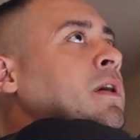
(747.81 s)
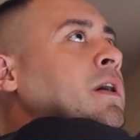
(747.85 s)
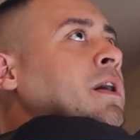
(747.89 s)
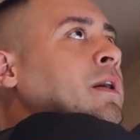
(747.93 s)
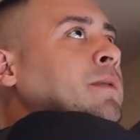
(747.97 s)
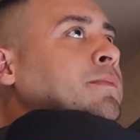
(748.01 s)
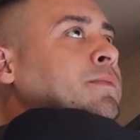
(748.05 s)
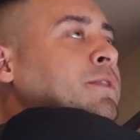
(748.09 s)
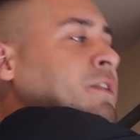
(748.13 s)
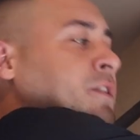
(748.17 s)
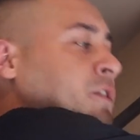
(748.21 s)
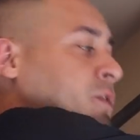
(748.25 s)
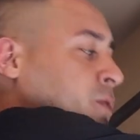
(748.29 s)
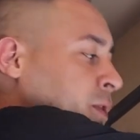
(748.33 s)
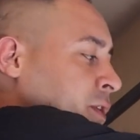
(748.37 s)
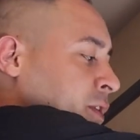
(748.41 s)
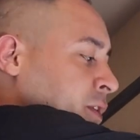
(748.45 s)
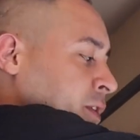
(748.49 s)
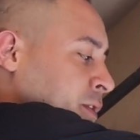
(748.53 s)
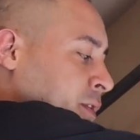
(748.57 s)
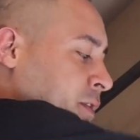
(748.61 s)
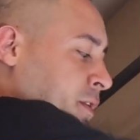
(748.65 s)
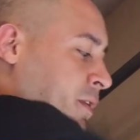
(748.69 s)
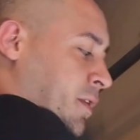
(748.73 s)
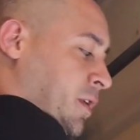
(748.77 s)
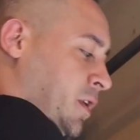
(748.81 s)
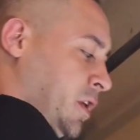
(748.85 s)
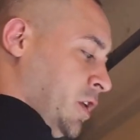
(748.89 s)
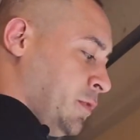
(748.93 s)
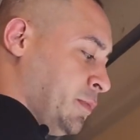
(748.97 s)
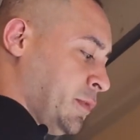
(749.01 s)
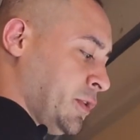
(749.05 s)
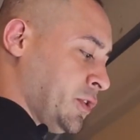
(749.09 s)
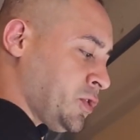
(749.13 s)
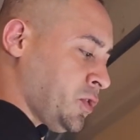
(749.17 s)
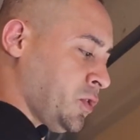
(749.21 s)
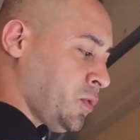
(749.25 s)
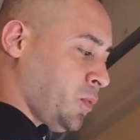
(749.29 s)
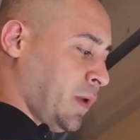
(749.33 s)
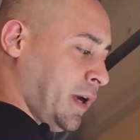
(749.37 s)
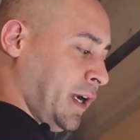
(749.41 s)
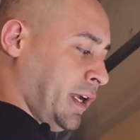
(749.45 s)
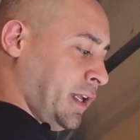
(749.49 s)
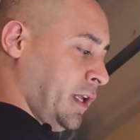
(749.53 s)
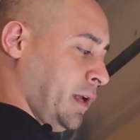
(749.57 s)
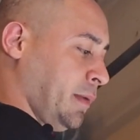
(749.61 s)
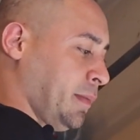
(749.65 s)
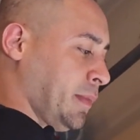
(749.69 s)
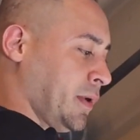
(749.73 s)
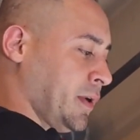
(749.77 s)
I'm just switching to the commercial
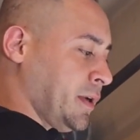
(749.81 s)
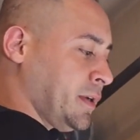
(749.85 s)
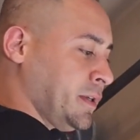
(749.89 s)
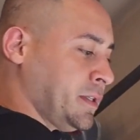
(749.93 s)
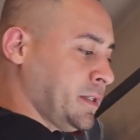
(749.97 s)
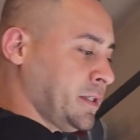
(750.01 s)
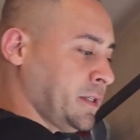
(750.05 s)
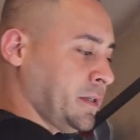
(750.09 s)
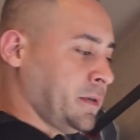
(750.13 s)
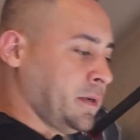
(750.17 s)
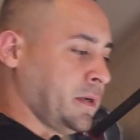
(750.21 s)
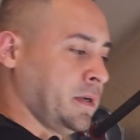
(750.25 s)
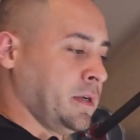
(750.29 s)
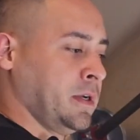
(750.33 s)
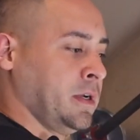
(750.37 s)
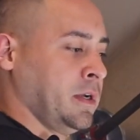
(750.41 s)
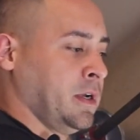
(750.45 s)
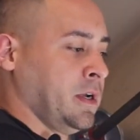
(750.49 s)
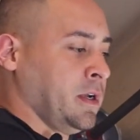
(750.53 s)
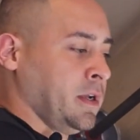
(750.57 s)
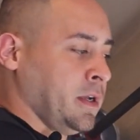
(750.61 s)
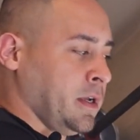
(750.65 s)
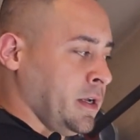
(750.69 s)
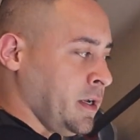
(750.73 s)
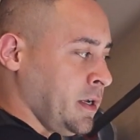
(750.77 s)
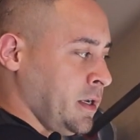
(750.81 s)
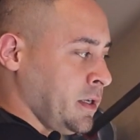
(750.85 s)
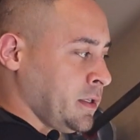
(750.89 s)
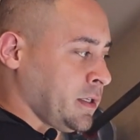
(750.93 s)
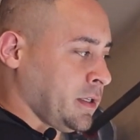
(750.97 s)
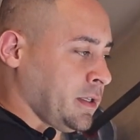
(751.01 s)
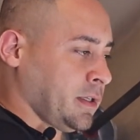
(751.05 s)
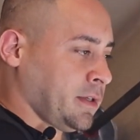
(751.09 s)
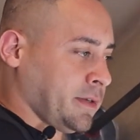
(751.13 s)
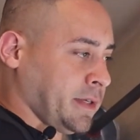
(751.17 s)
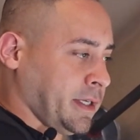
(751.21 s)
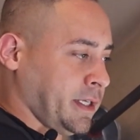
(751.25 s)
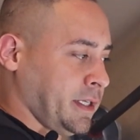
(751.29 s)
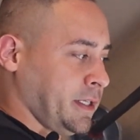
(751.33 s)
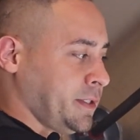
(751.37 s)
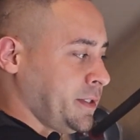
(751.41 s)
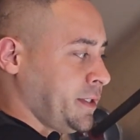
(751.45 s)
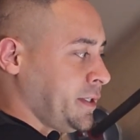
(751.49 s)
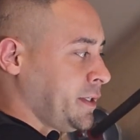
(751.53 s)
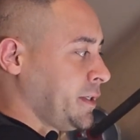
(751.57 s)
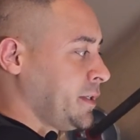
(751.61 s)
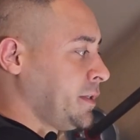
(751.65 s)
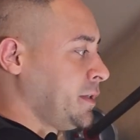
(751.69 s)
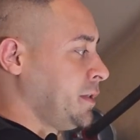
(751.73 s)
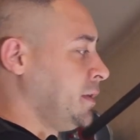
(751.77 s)
winding bars, so it's a little
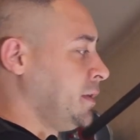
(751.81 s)
easier.